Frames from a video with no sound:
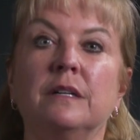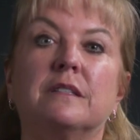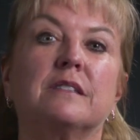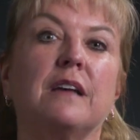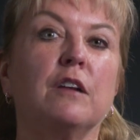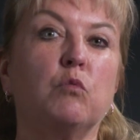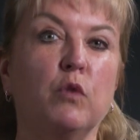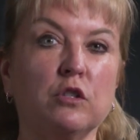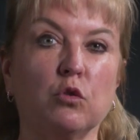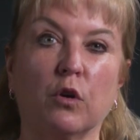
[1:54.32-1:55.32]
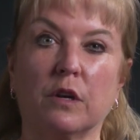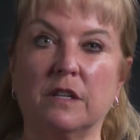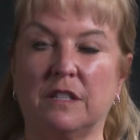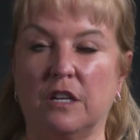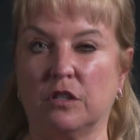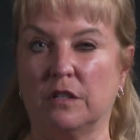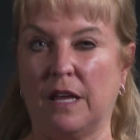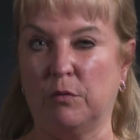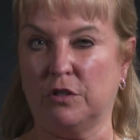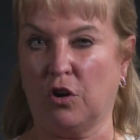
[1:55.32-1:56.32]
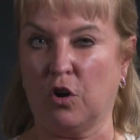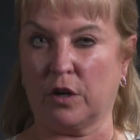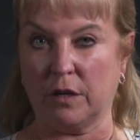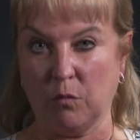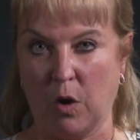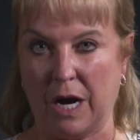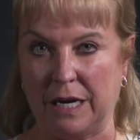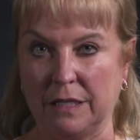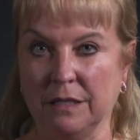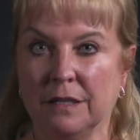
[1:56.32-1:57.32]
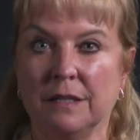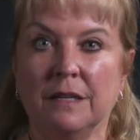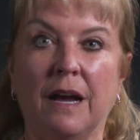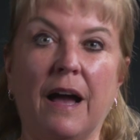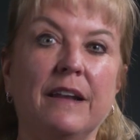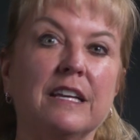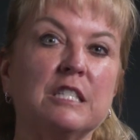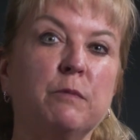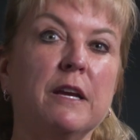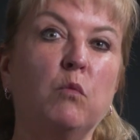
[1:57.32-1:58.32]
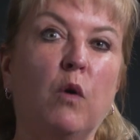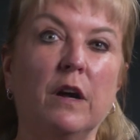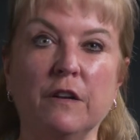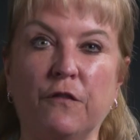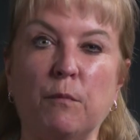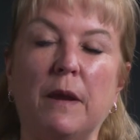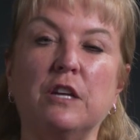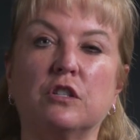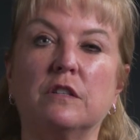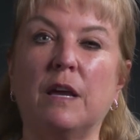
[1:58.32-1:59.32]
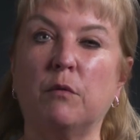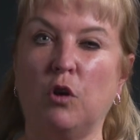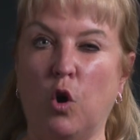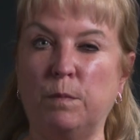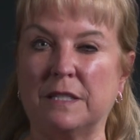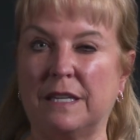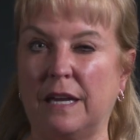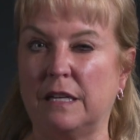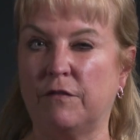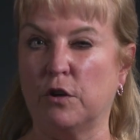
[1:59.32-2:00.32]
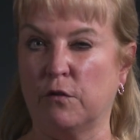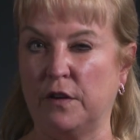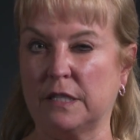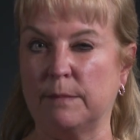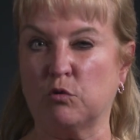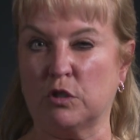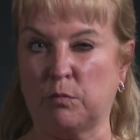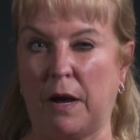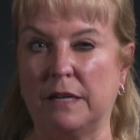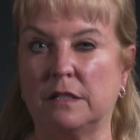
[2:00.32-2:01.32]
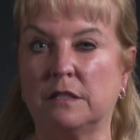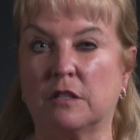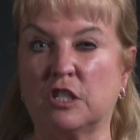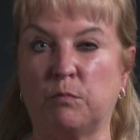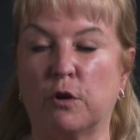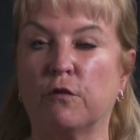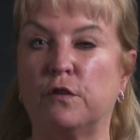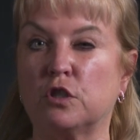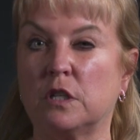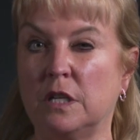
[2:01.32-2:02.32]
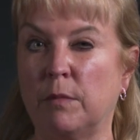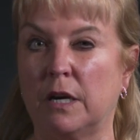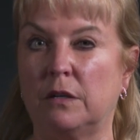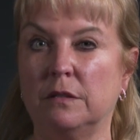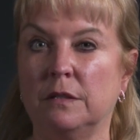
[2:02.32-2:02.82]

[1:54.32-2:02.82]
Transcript: decide which organization they would target and why, and explain what information they would hope to gain if their victims responded to the spear phishing email.